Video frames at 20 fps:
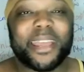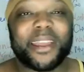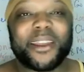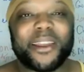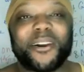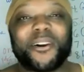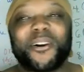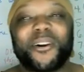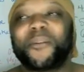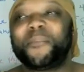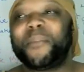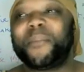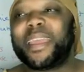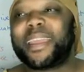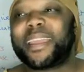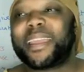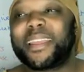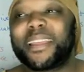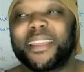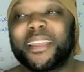They are
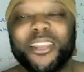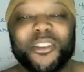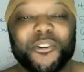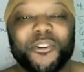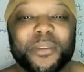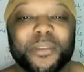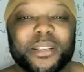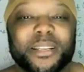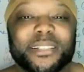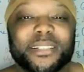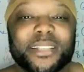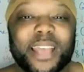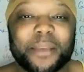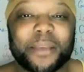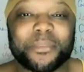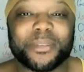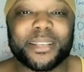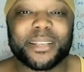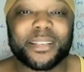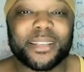making humans
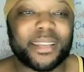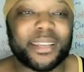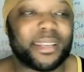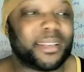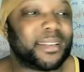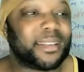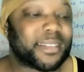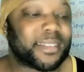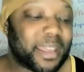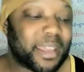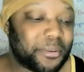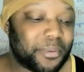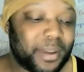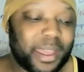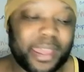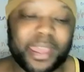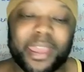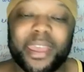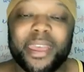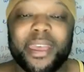obsolete the
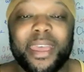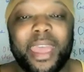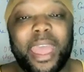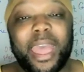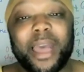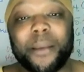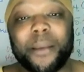same way